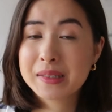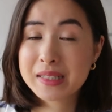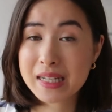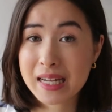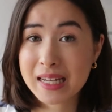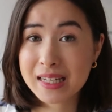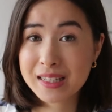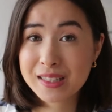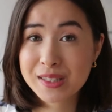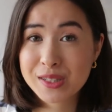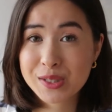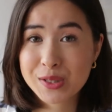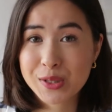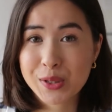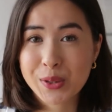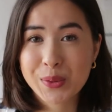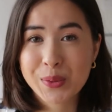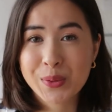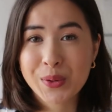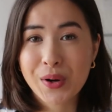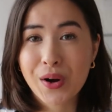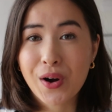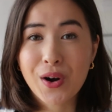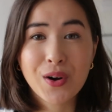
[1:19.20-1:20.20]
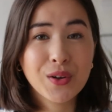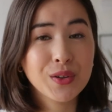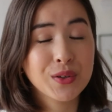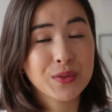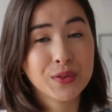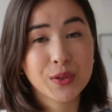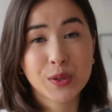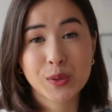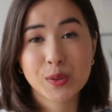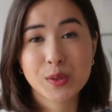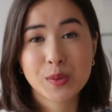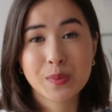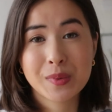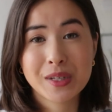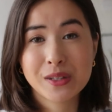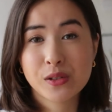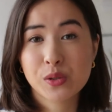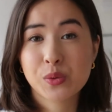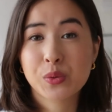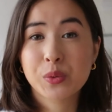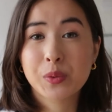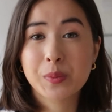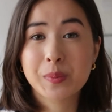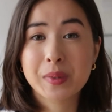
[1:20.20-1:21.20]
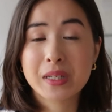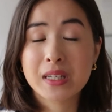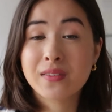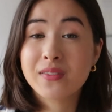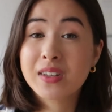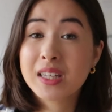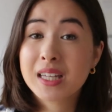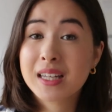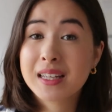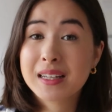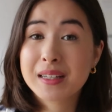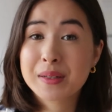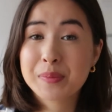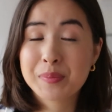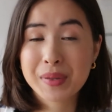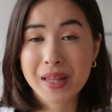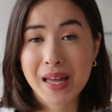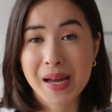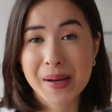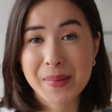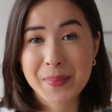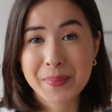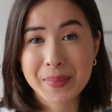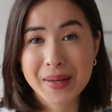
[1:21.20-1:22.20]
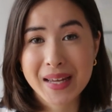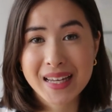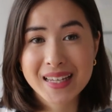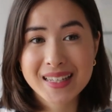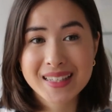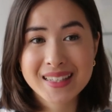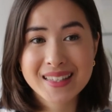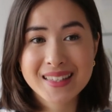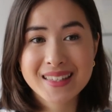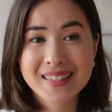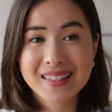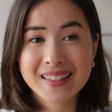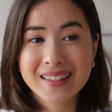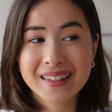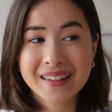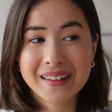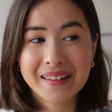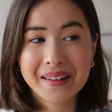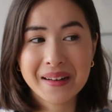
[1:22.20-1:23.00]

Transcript: days. So all of those meals will be vegan, plant-based.